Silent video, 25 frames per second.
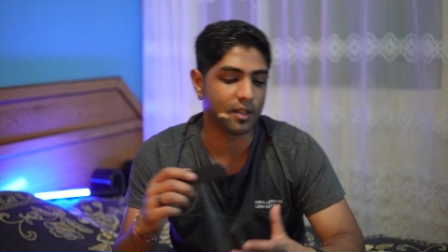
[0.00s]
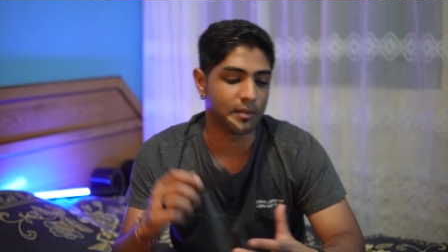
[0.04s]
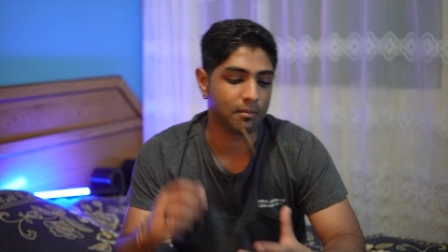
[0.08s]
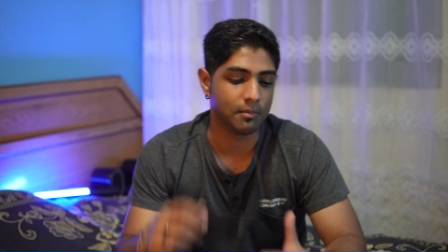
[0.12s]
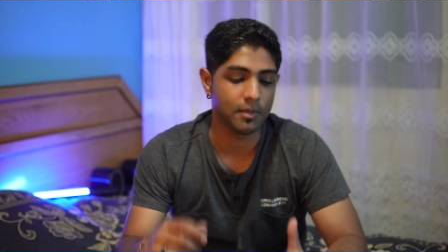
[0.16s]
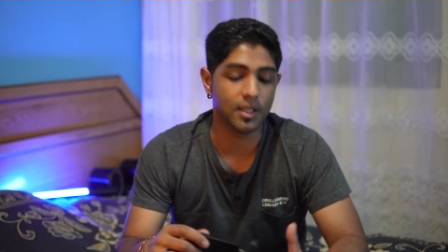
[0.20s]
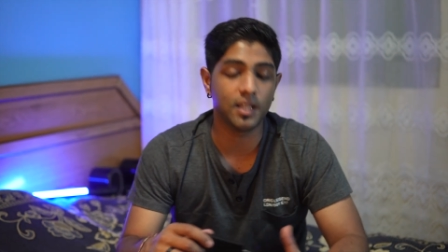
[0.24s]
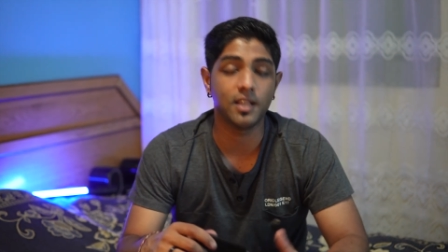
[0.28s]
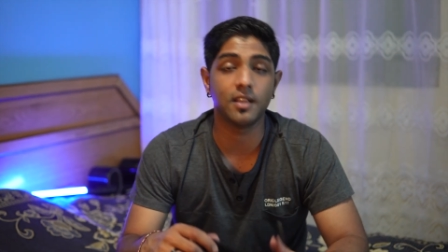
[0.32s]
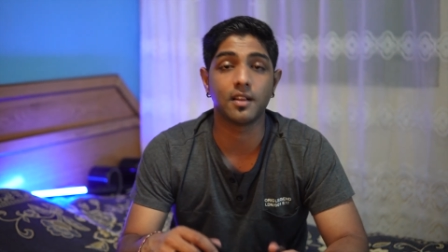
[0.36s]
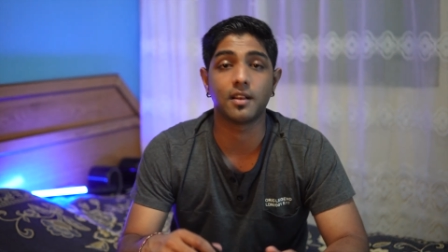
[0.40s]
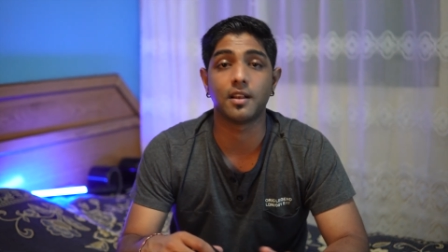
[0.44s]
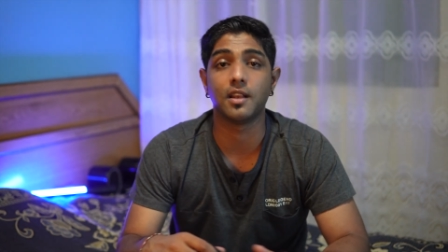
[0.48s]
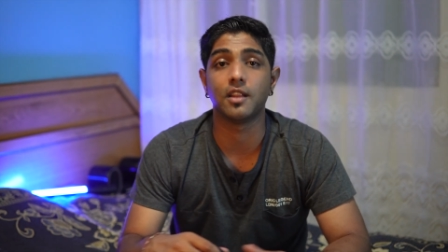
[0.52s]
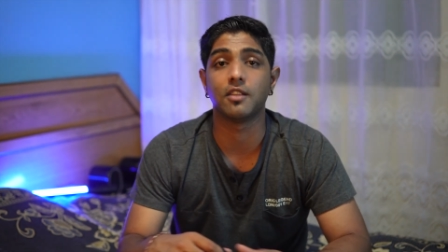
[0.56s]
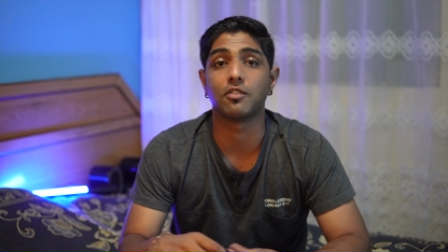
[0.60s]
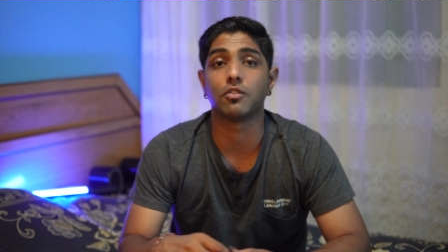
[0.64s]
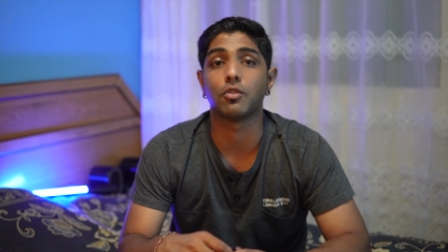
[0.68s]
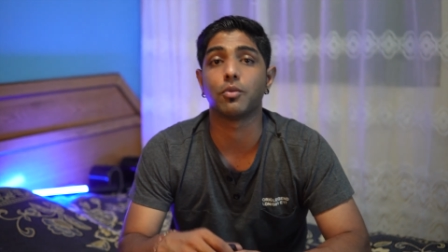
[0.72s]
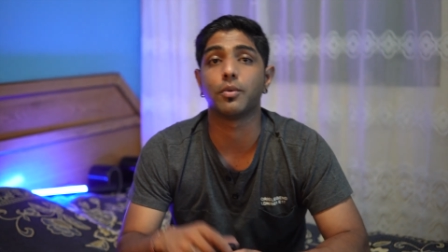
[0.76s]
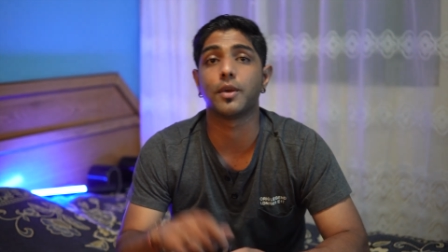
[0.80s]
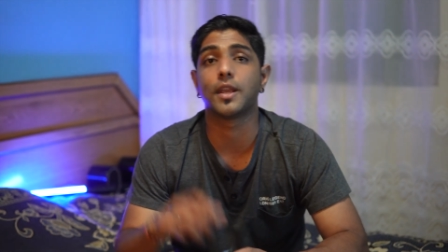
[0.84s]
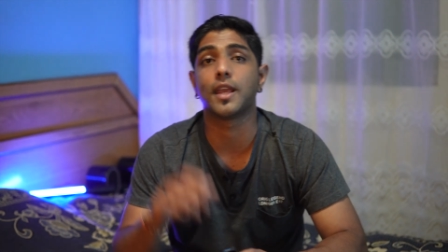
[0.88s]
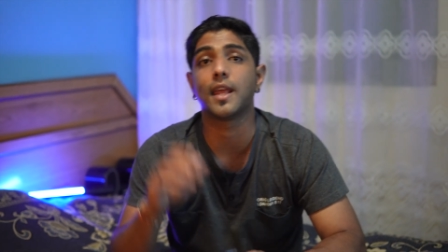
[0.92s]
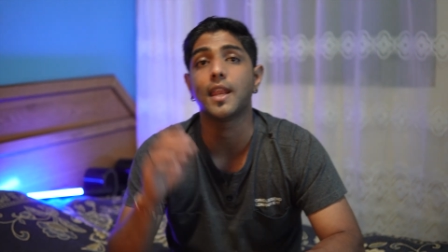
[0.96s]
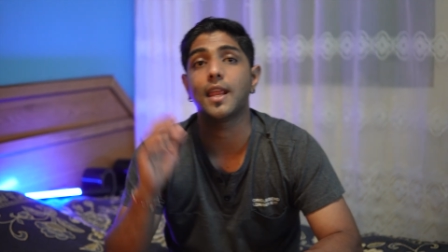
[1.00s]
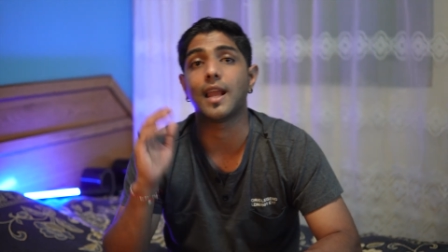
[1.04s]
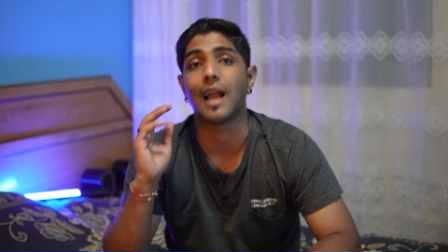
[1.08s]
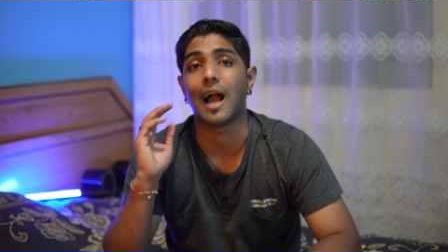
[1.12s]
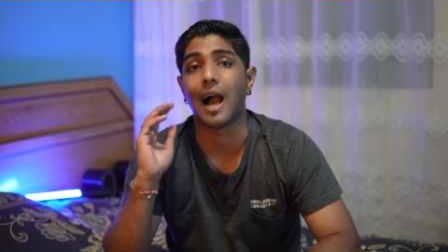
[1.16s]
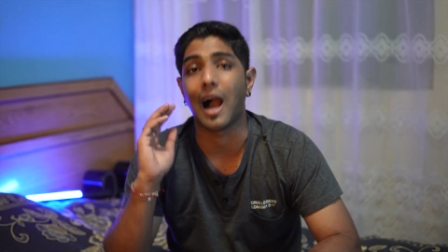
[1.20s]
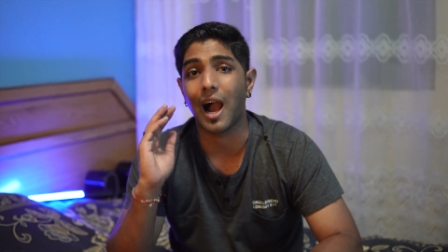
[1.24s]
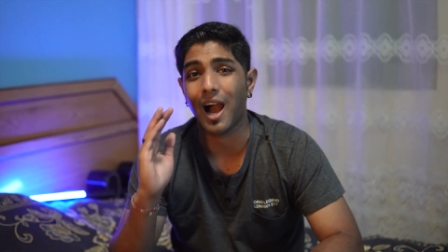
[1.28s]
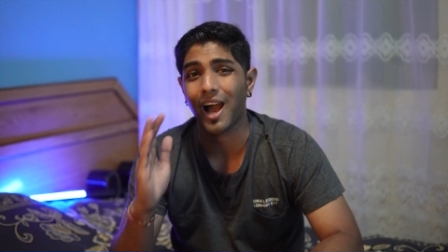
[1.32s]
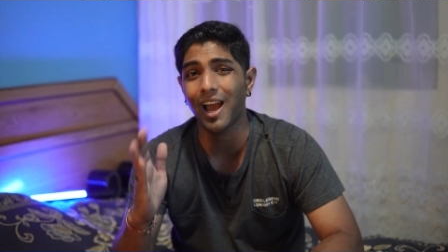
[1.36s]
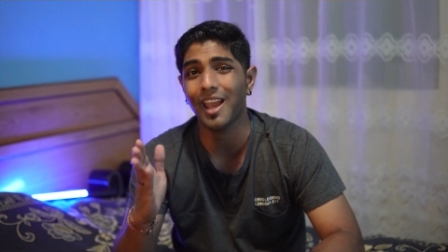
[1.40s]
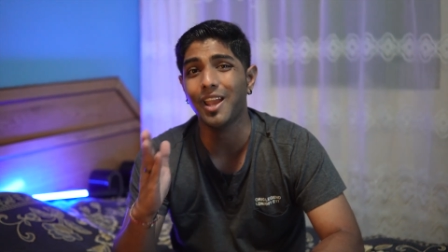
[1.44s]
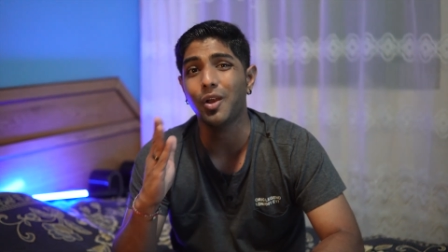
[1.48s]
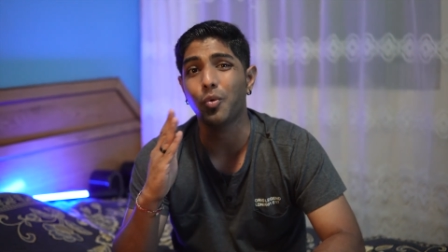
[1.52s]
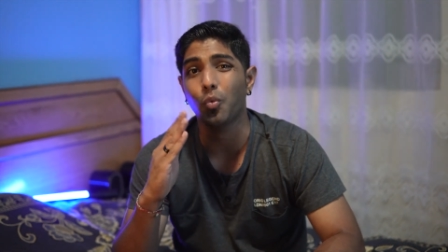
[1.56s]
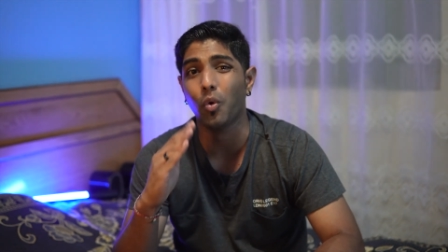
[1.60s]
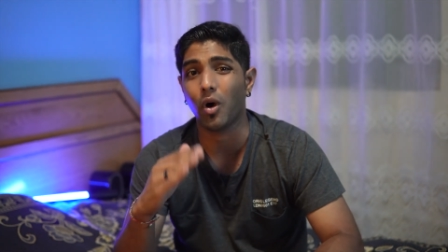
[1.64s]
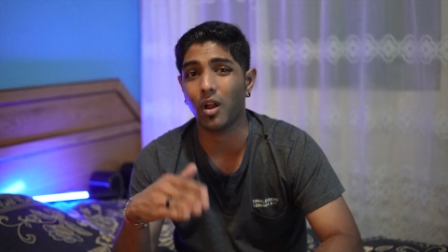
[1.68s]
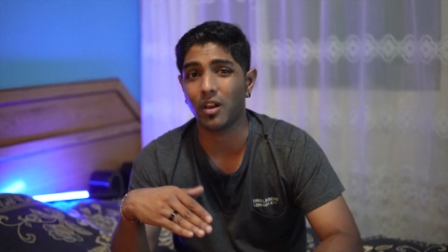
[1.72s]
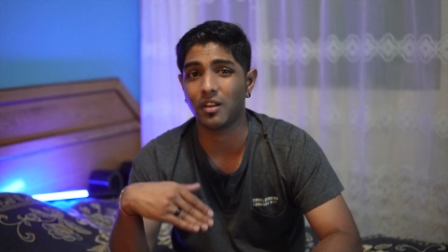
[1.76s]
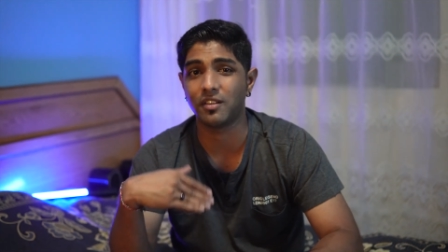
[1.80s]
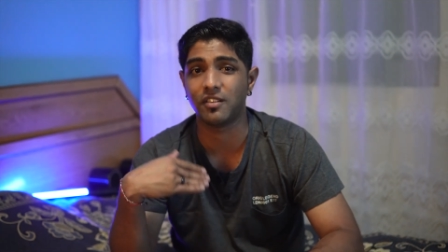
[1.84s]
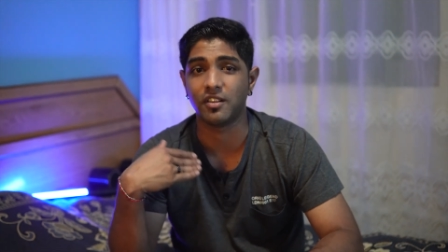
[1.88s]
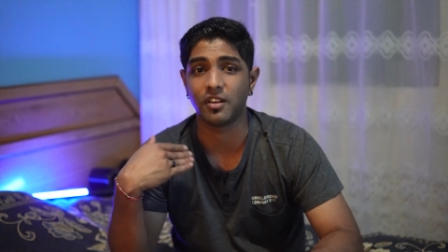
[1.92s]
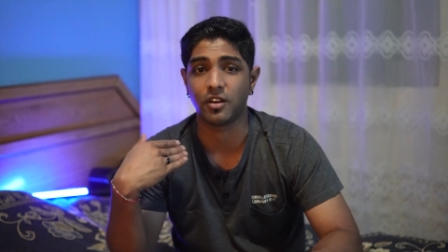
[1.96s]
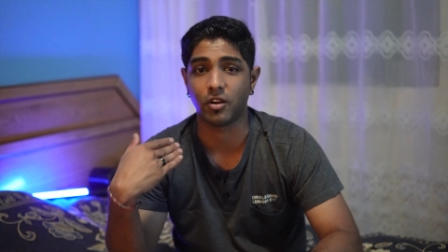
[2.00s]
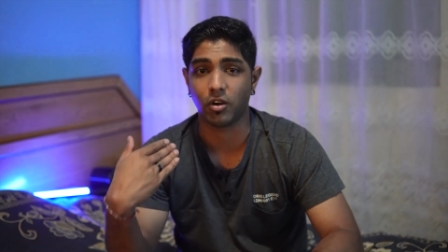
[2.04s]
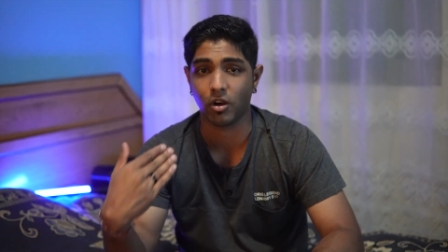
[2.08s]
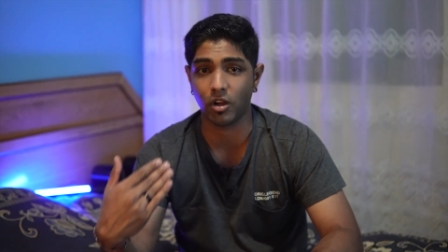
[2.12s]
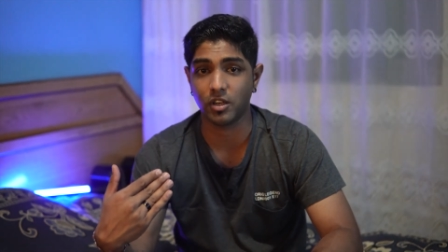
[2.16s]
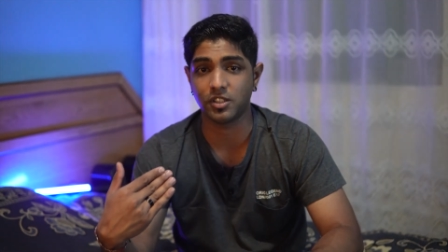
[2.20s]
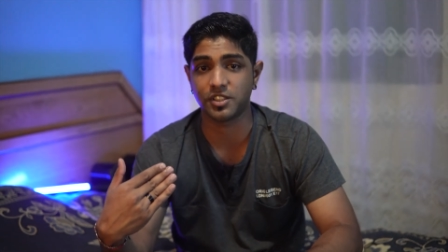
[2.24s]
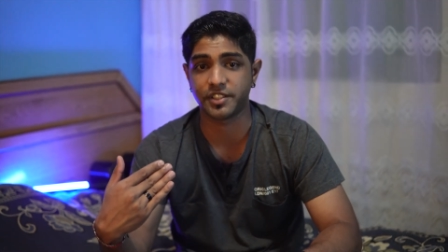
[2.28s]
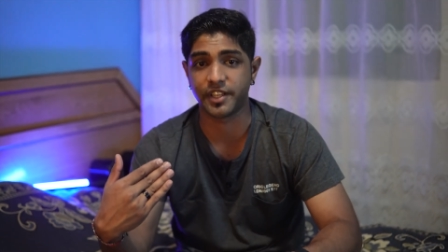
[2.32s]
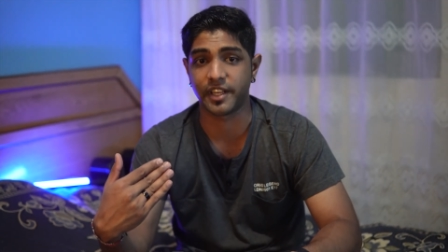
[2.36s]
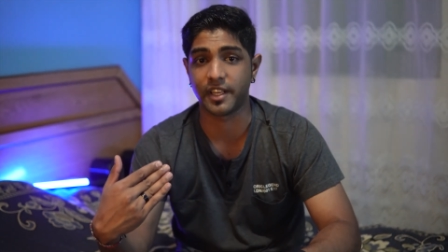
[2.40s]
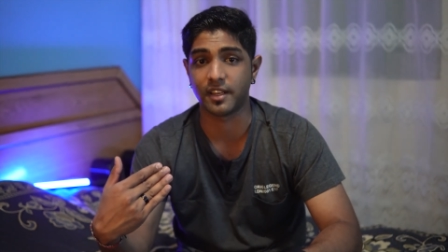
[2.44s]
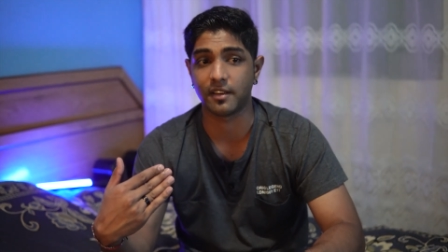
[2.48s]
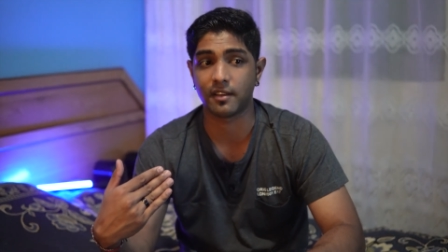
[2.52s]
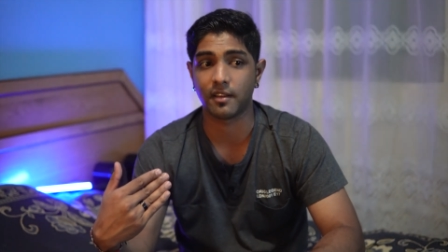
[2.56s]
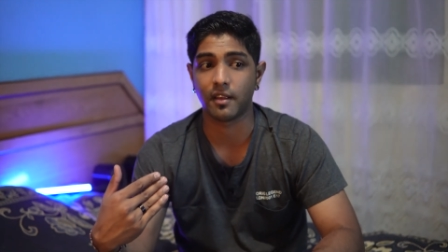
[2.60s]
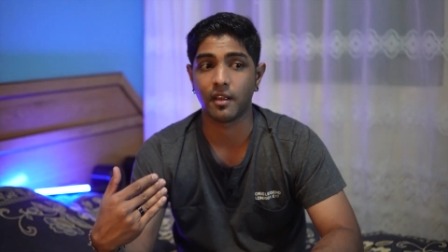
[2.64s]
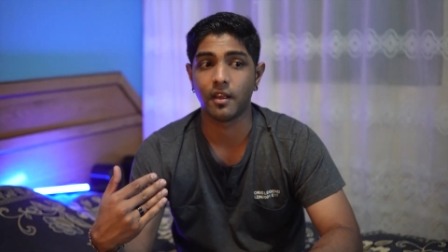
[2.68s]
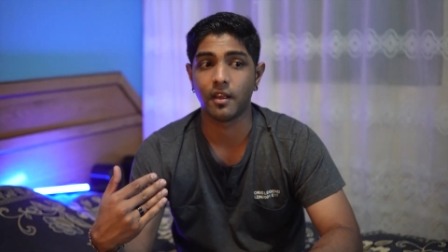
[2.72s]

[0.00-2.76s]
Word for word: immediately so we're getting high quality content